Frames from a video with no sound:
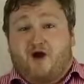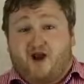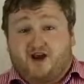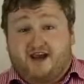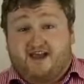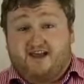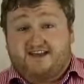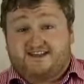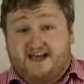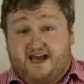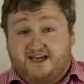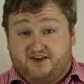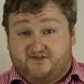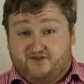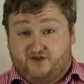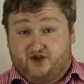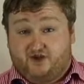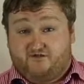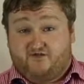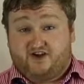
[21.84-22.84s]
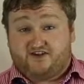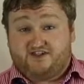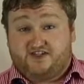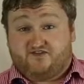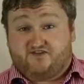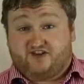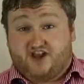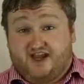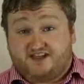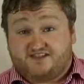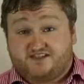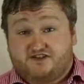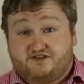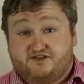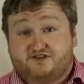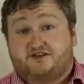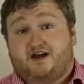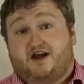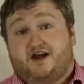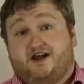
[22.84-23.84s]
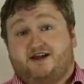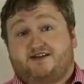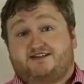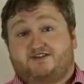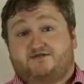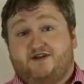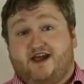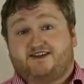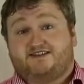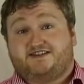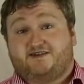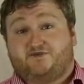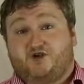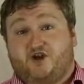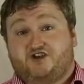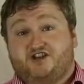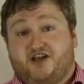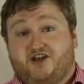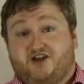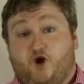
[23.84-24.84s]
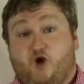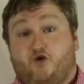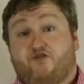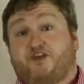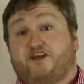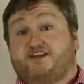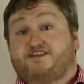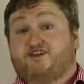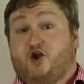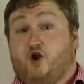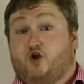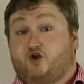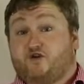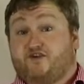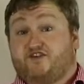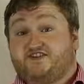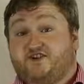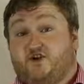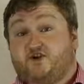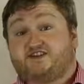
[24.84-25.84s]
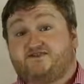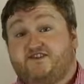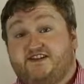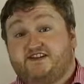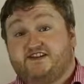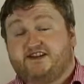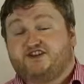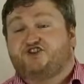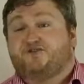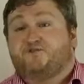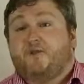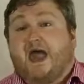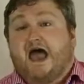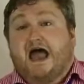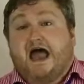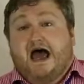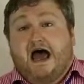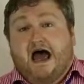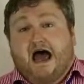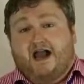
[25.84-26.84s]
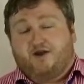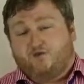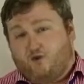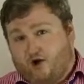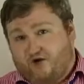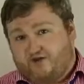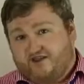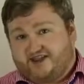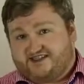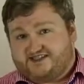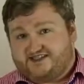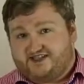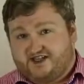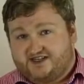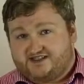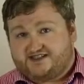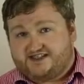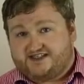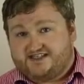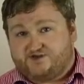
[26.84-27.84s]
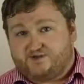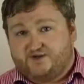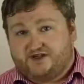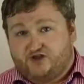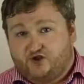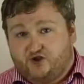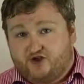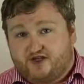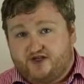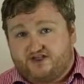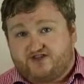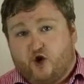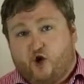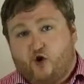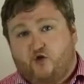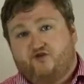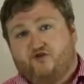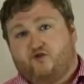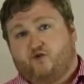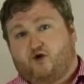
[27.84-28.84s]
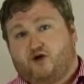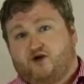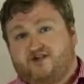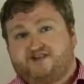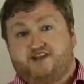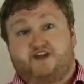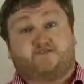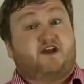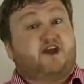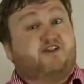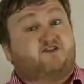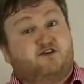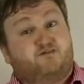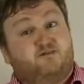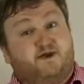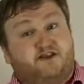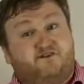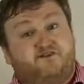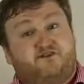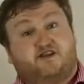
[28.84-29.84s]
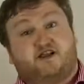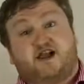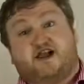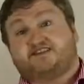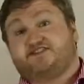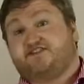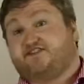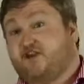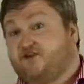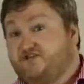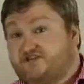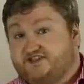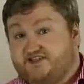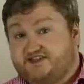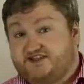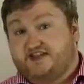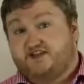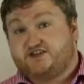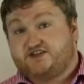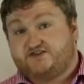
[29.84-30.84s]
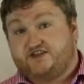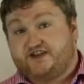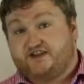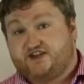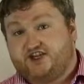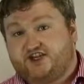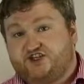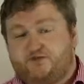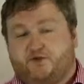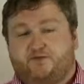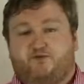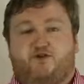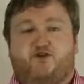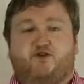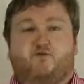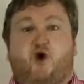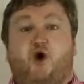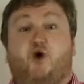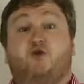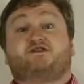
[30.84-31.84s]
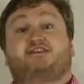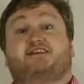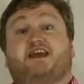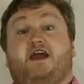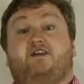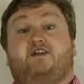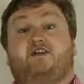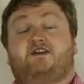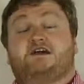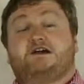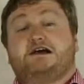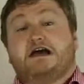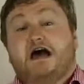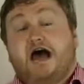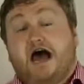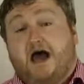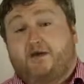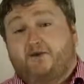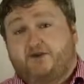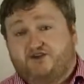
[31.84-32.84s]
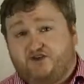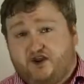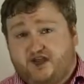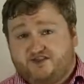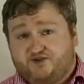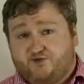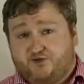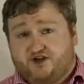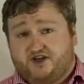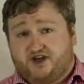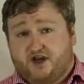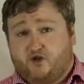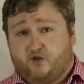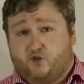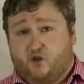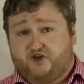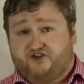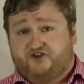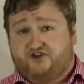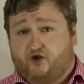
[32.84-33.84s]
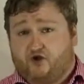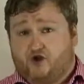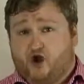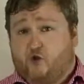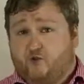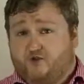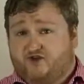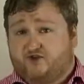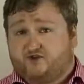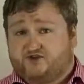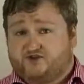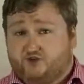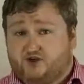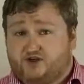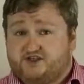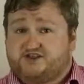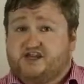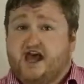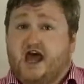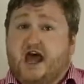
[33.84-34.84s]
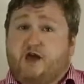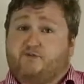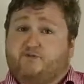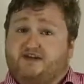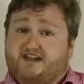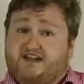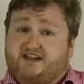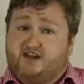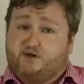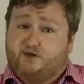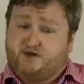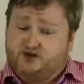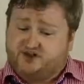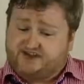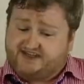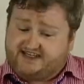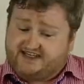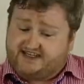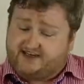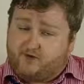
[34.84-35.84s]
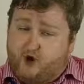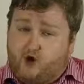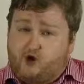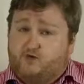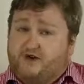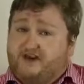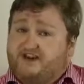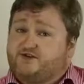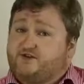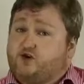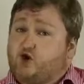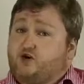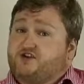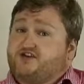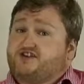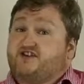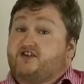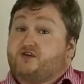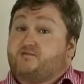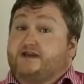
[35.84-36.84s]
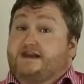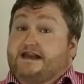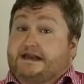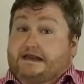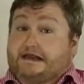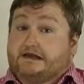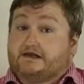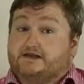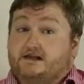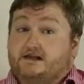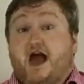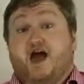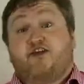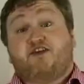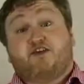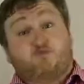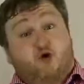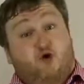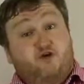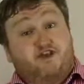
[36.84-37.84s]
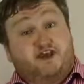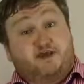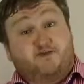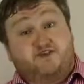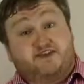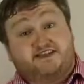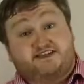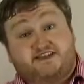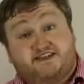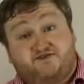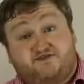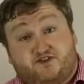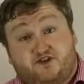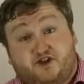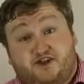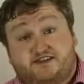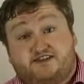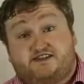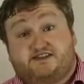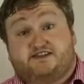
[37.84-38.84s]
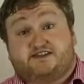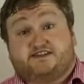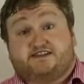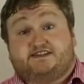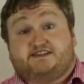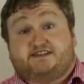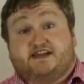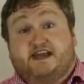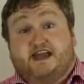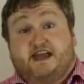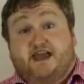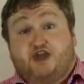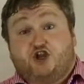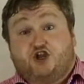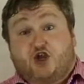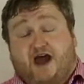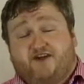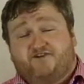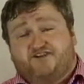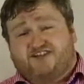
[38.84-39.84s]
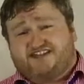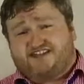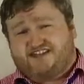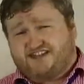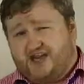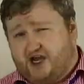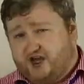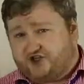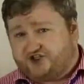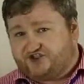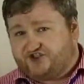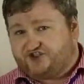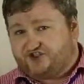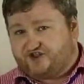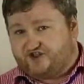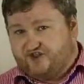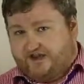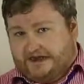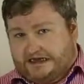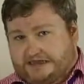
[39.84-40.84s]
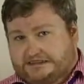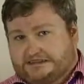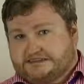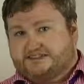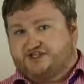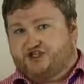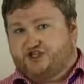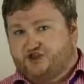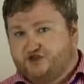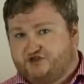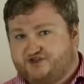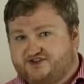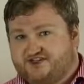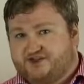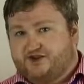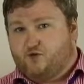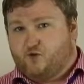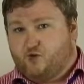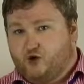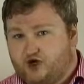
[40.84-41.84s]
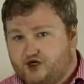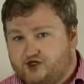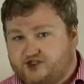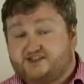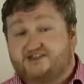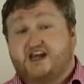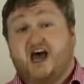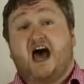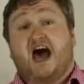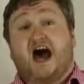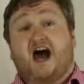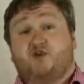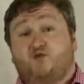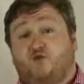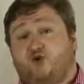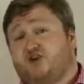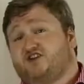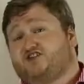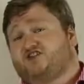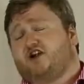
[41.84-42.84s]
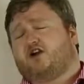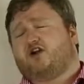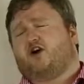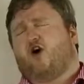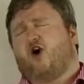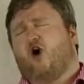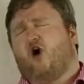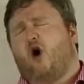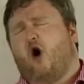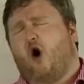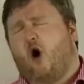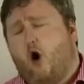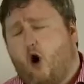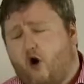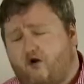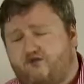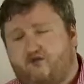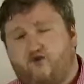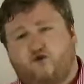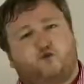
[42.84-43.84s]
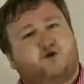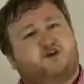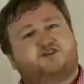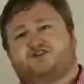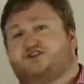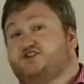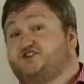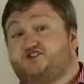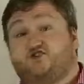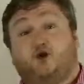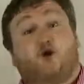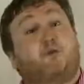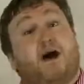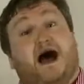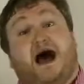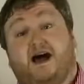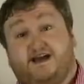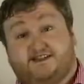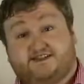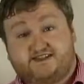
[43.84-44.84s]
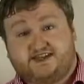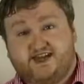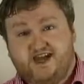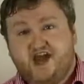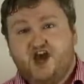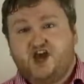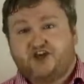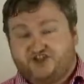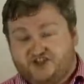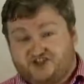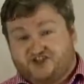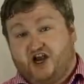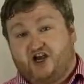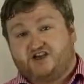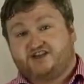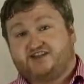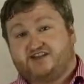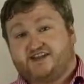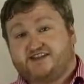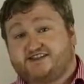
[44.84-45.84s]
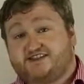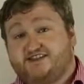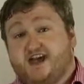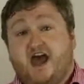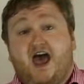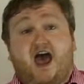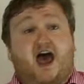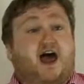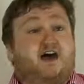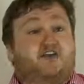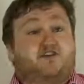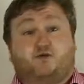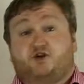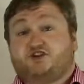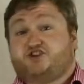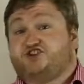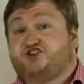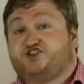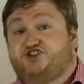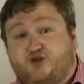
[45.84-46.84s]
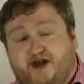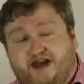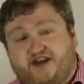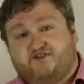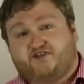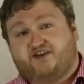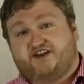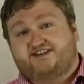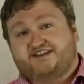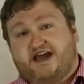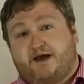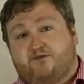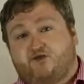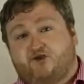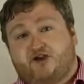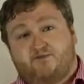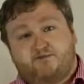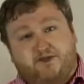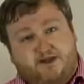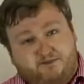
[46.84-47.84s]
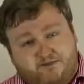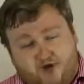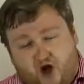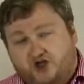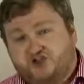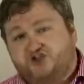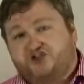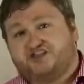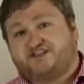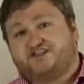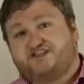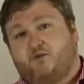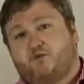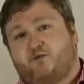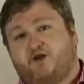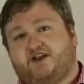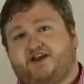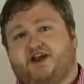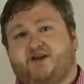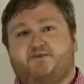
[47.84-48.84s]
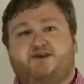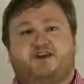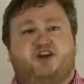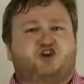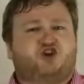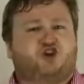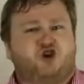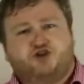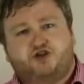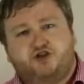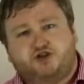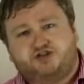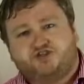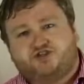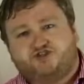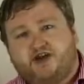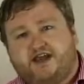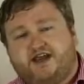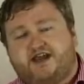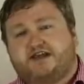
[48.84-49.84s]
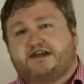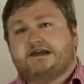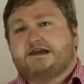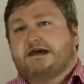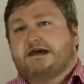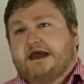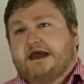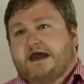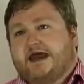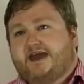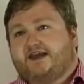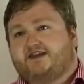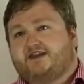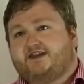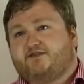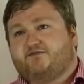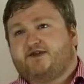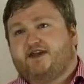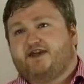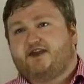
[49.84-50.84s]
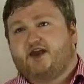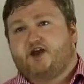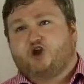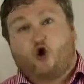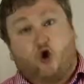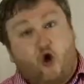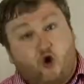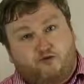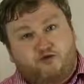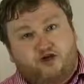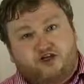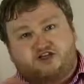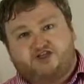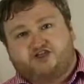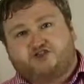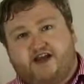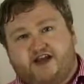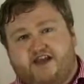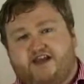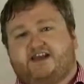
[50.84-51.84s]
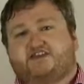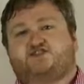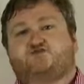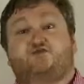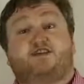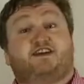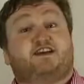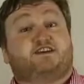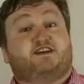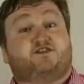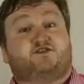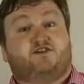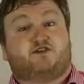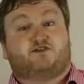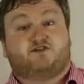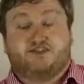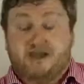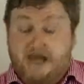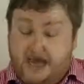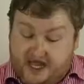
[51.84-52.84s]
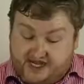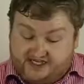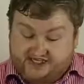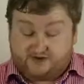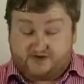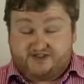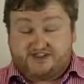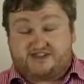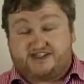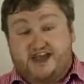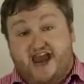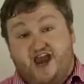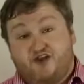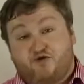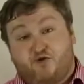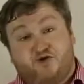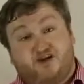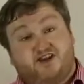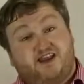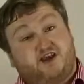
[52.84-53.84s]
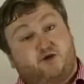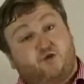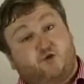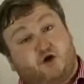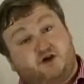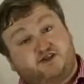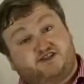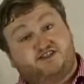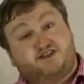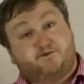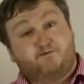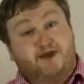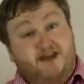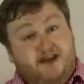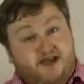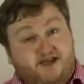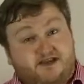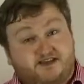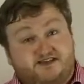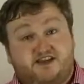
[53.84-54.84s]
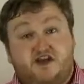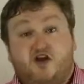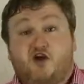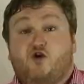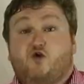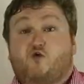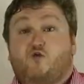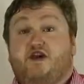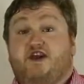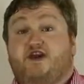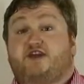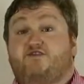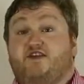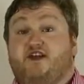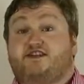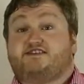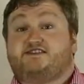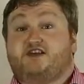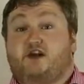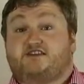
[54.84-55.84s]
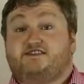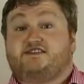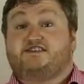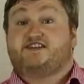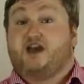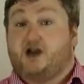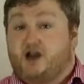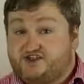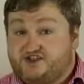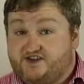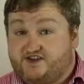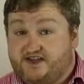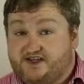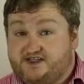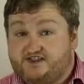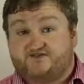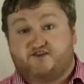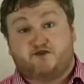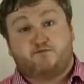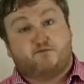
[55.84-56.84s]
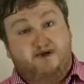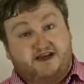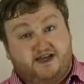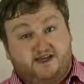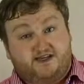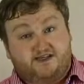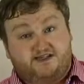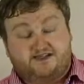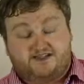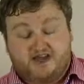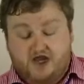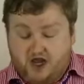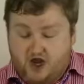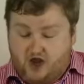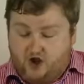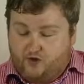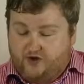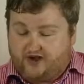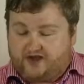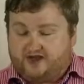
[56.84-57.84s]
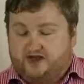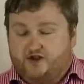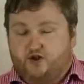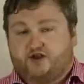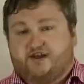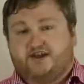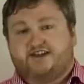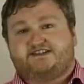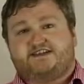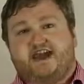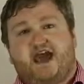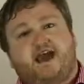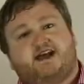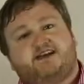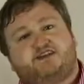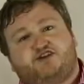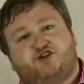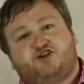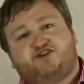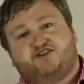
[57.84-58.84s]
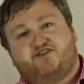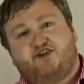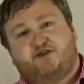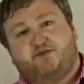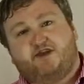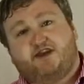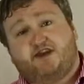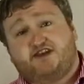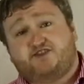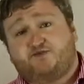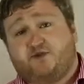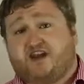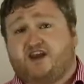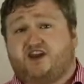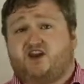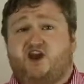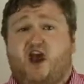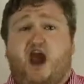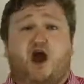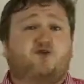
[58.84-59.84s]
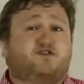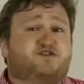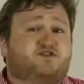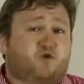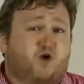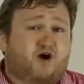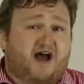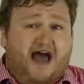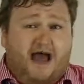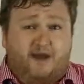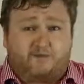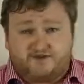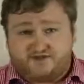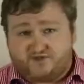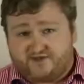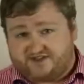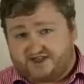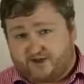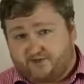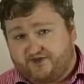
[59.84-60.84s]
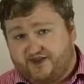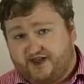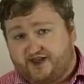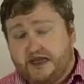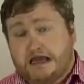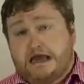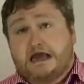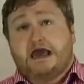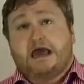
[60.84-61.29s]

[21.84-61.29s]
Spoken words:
Mark Alexander from the University of Glasgow. I direct a project called the Historical Thesaurus of English. And what this does is we look at all the words that have ever been for the last 1,000 years of English, we put them all together and we try to work out what's going on with those words, particularly when you see them all arranged according to their meaning. The important thing about this is for us that you have to search things using words, and words are awful. Words are so bad to search things. The word strike, for example, can mean punching someone, it can mean a union strike, it can mean a cobra strike. It's really difficult. So instead, when we link words to meanings, we can then start to search things for meanings. We can look at text using their meanings, we can count what happens in something.